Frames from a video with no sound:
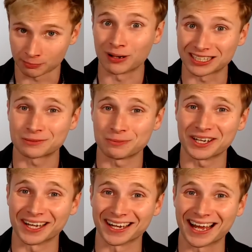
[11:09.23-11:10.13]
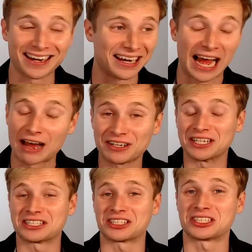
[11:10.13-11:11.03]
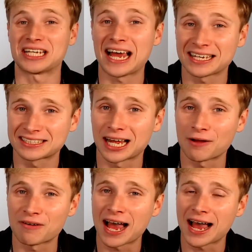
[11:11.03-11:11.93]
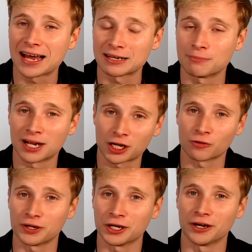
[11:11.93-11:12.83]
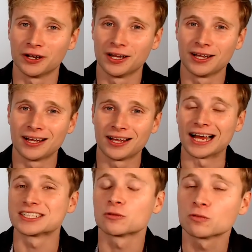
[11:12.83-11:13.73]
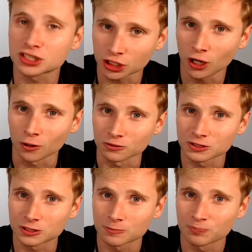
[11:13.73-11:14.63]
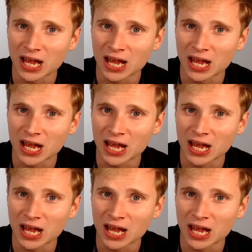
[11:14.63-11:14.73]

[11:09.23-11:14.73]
my speaking and having the success that I've had in my career as a result.